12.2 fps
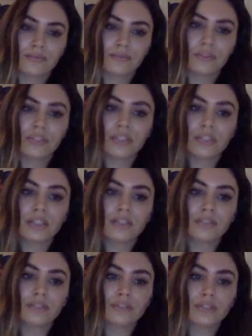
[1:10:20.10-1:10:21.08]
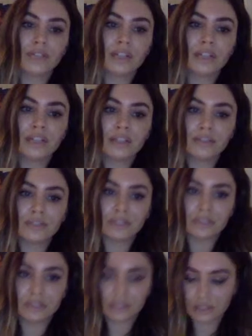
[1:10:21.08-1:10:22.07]
feels like forever
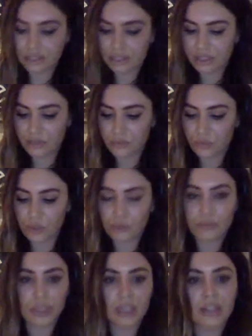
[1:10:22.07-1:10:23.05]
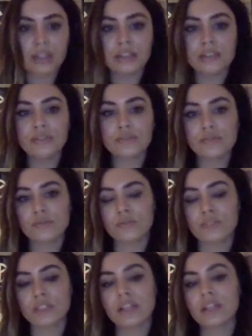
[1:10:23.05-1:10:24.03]
stuck in the bedroom,
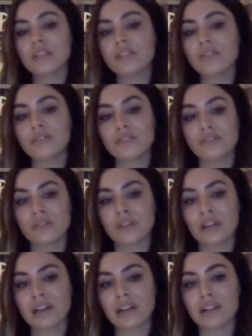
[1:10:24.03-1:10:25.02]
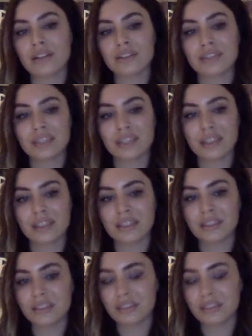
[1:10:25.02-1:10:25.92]
and I know you're out there.